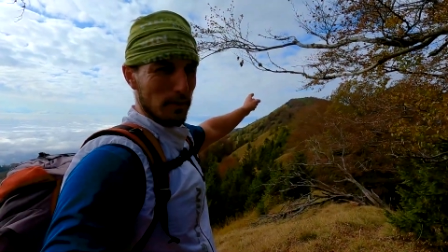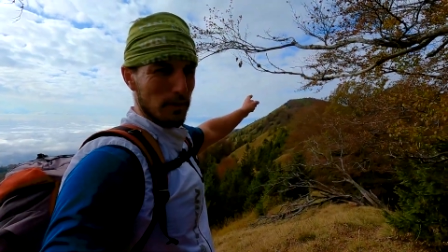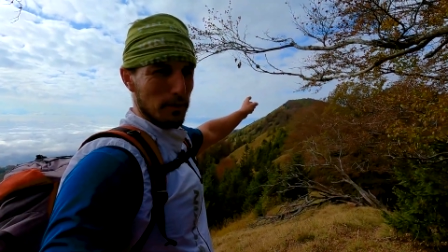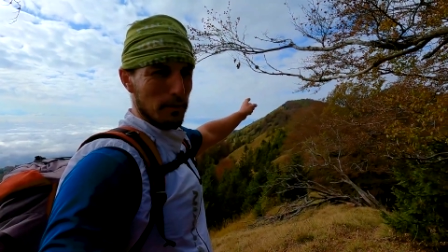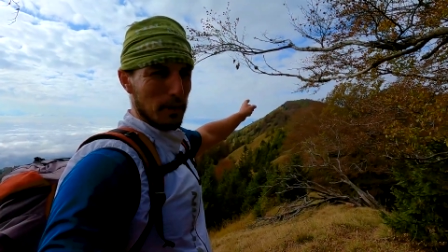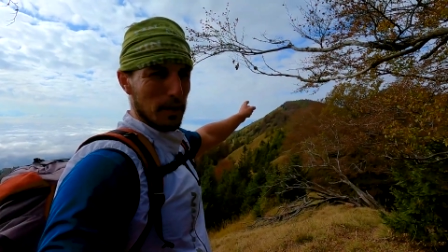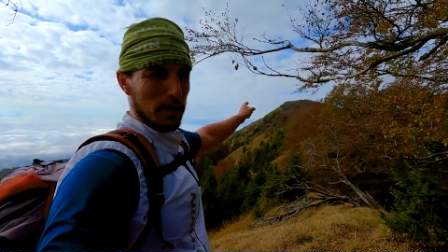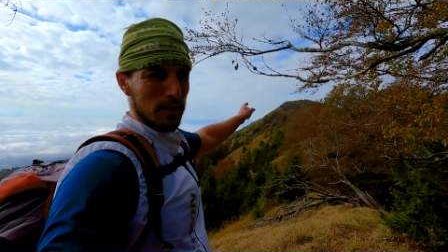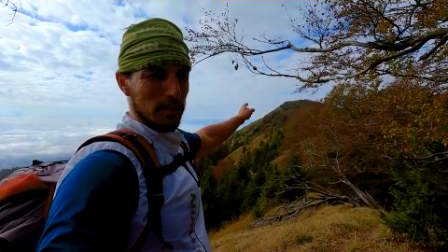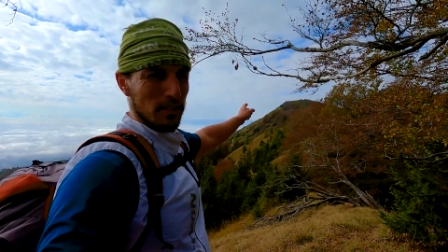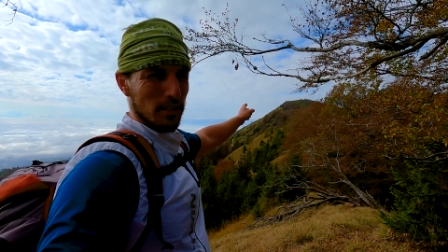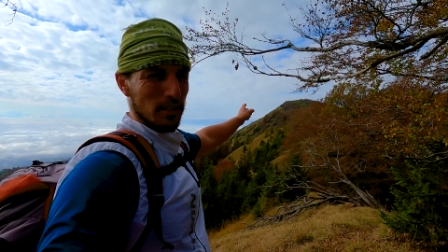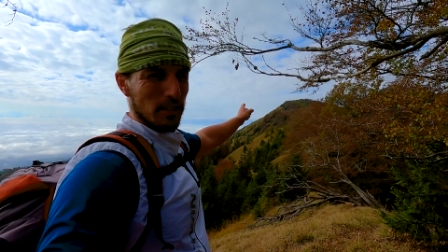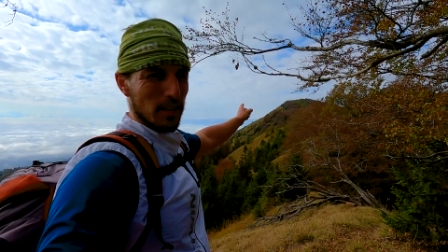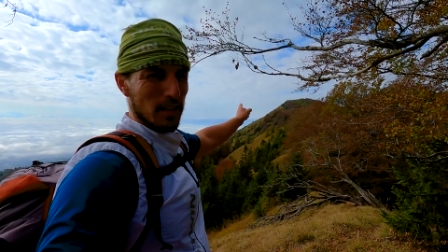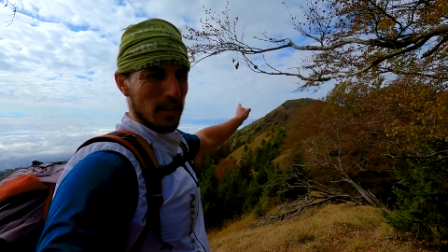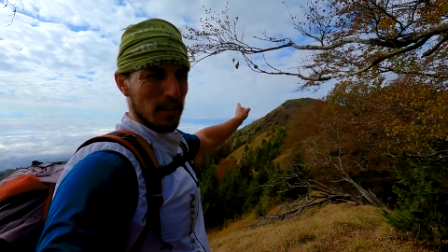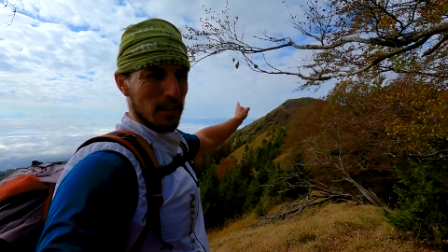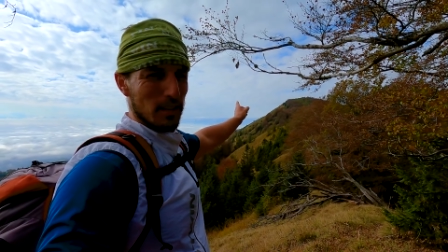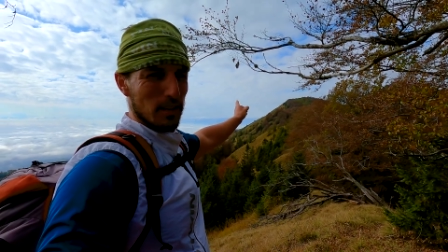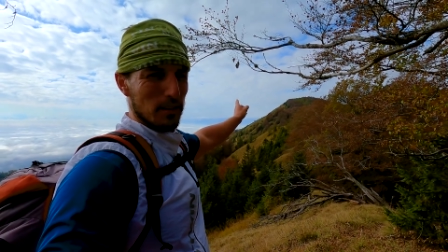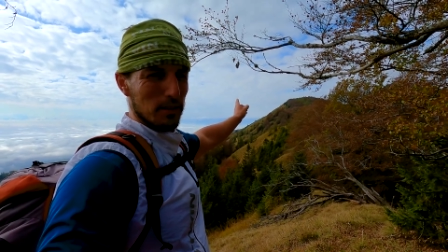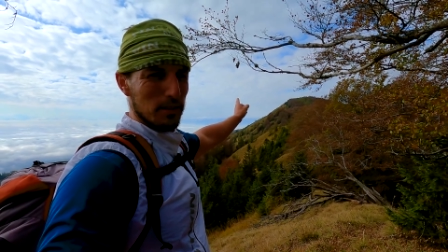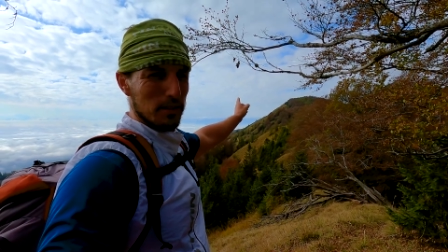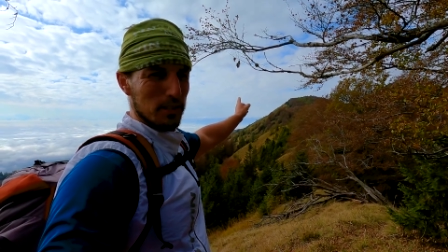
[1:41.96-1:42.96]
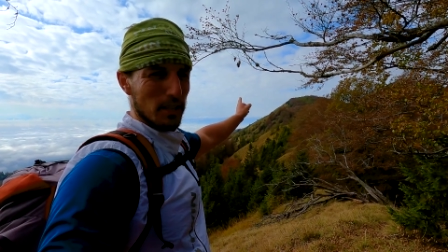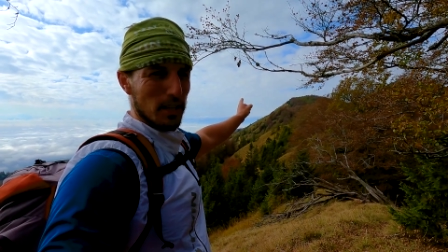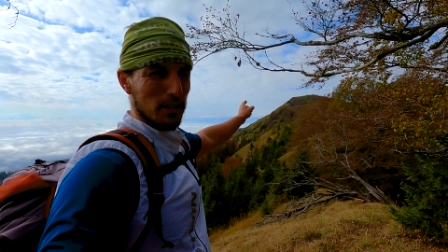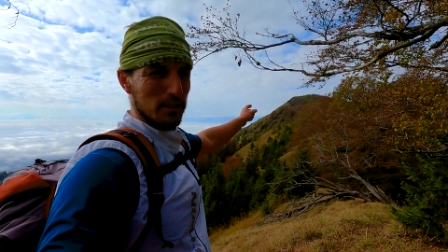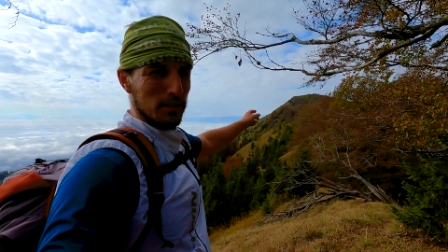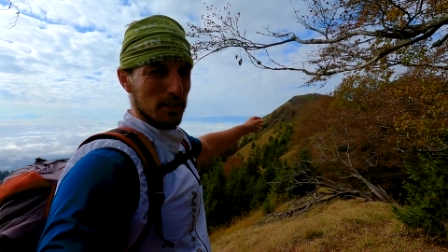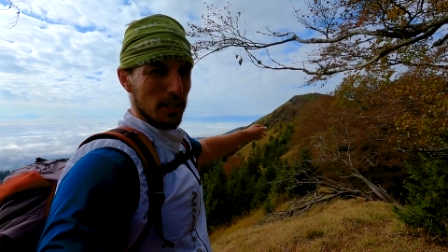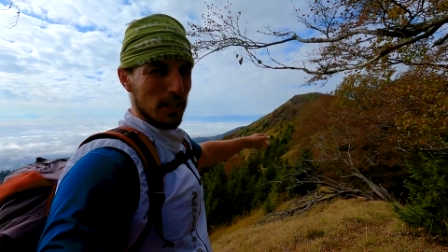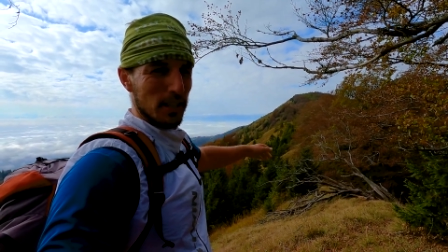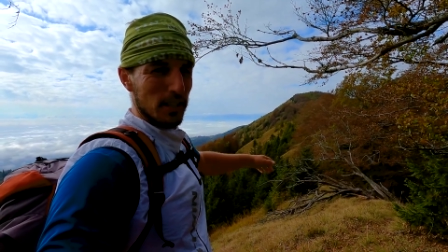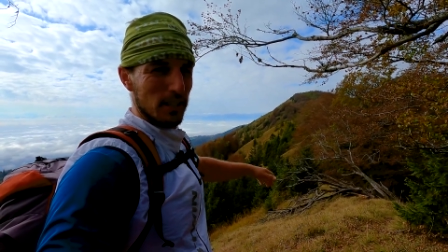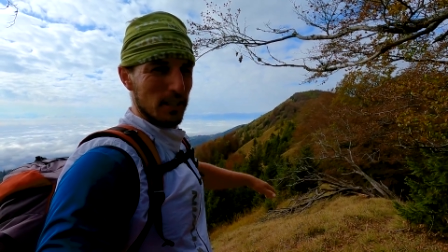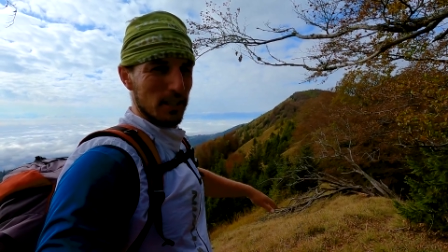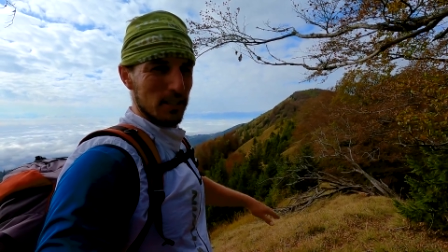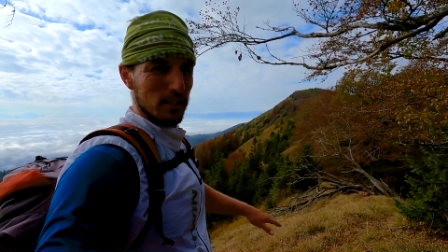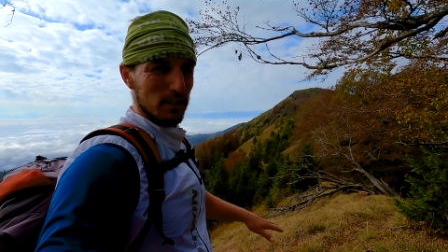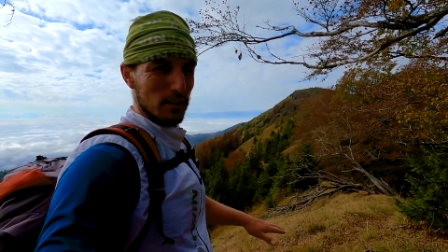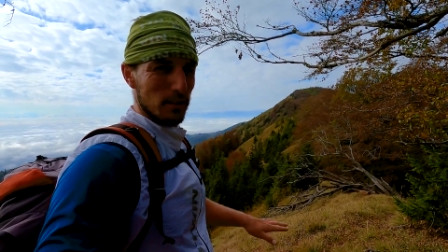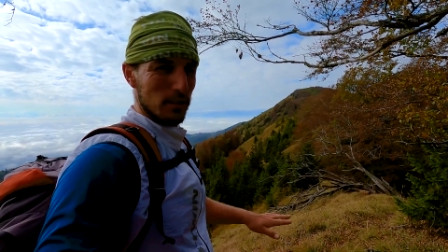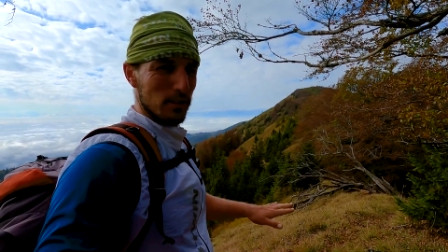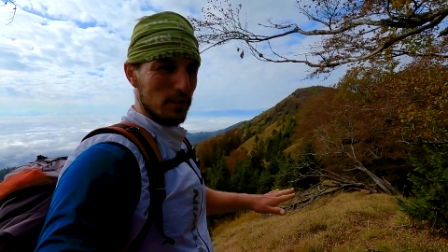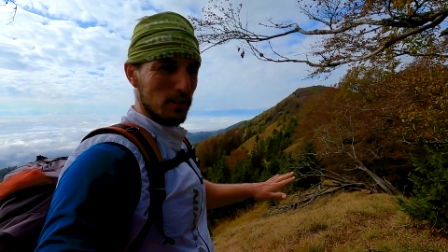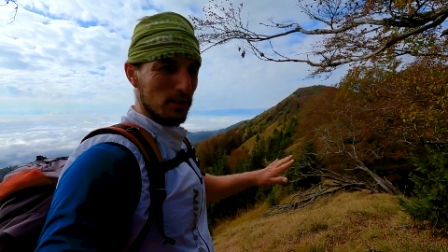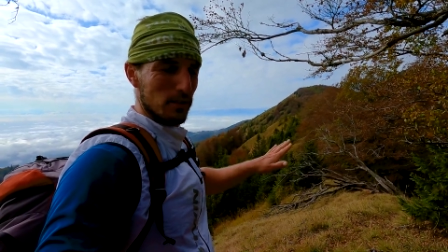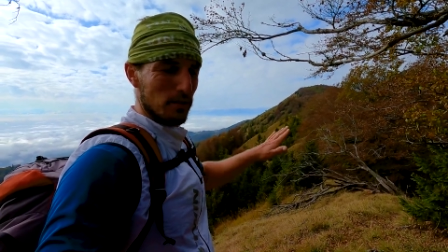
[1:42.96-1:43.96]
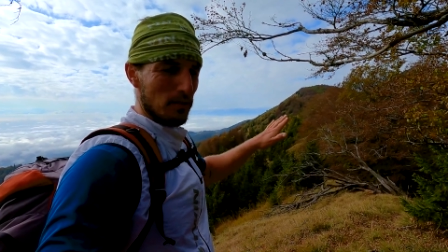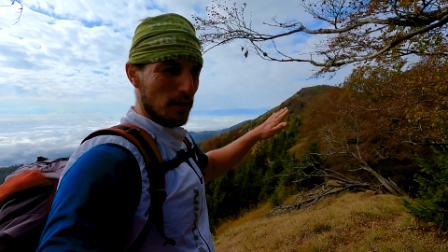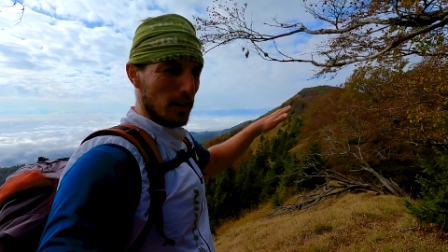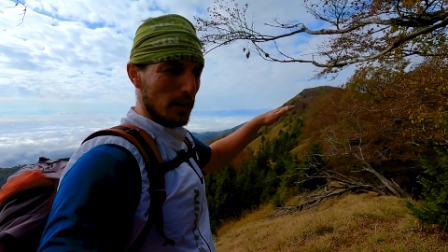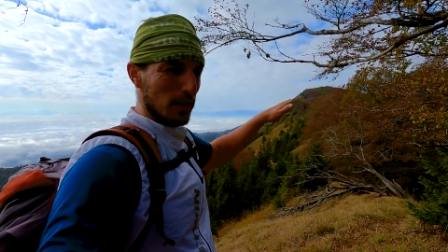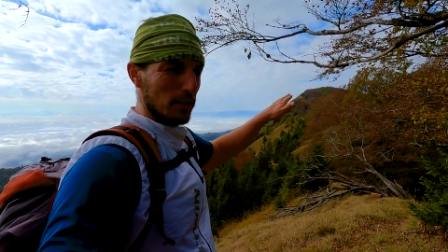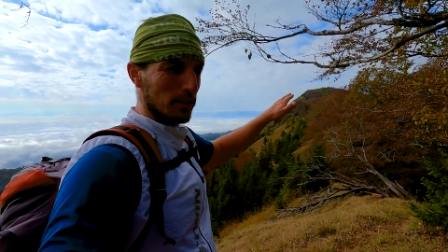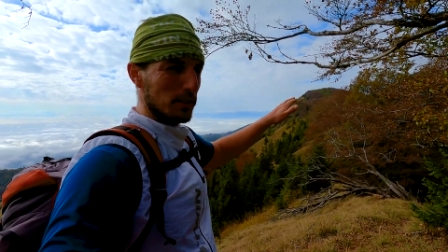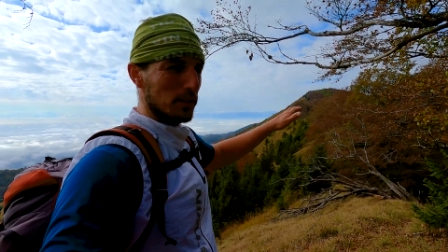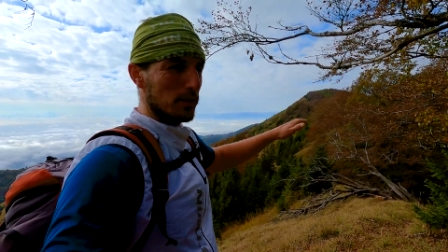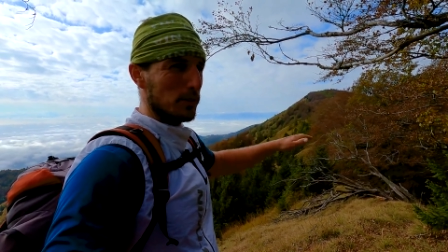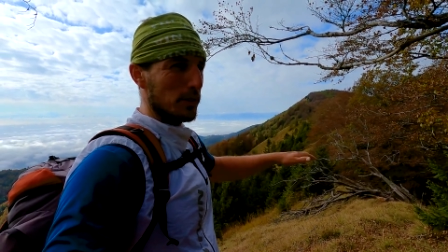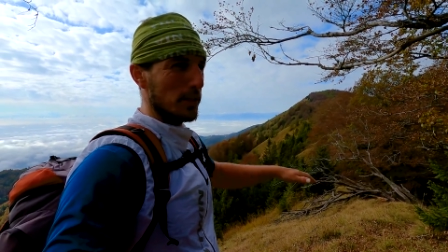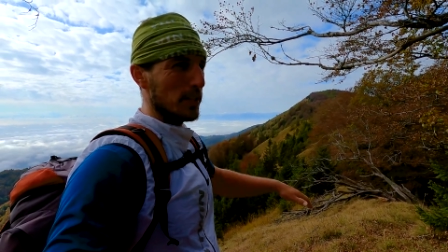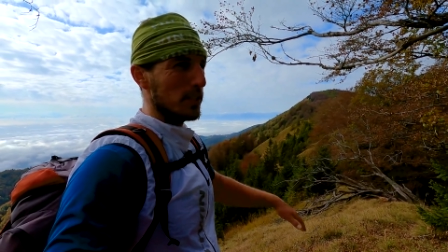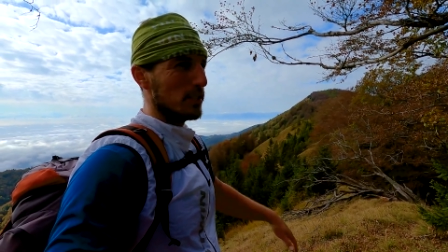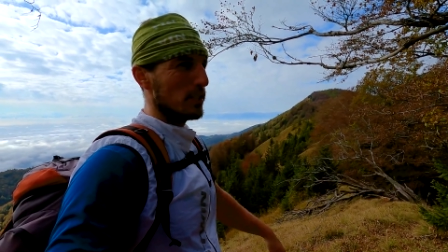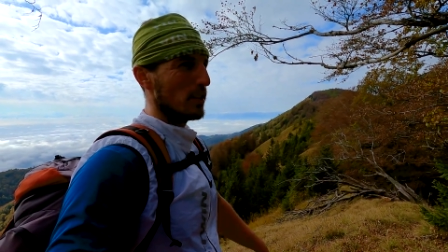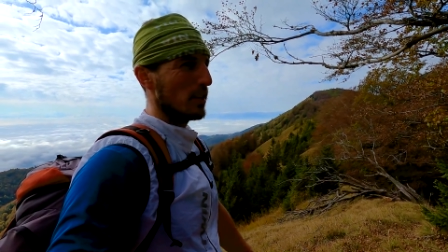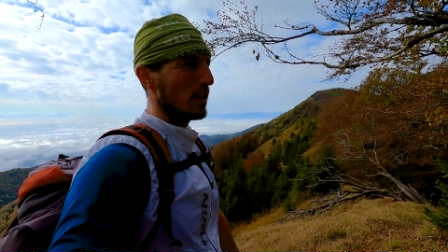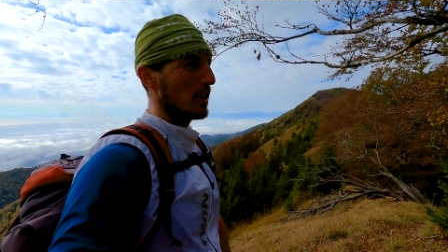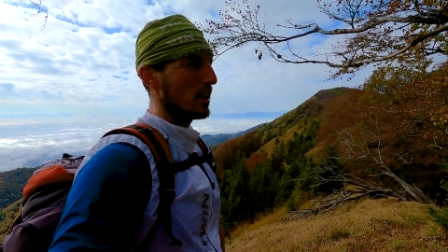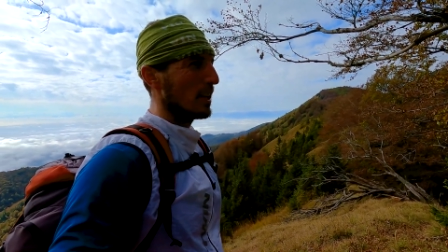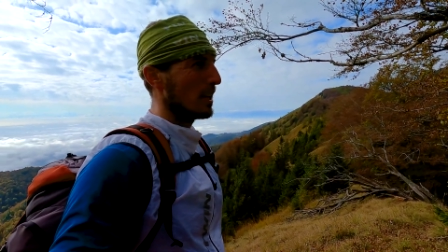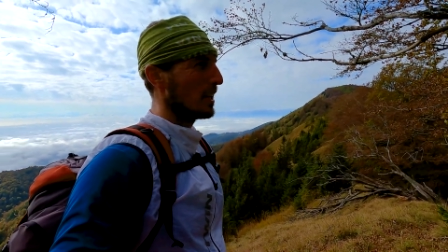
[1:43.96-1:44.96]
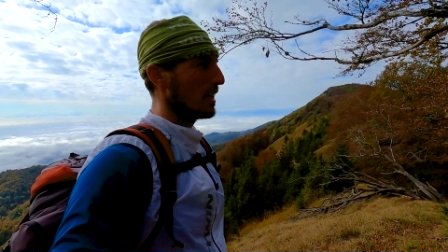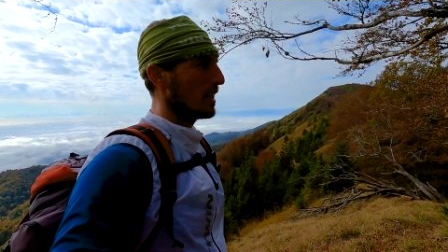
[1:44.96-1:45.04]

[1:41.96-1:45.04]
of the mountain I go is down there, so I just follow the ridge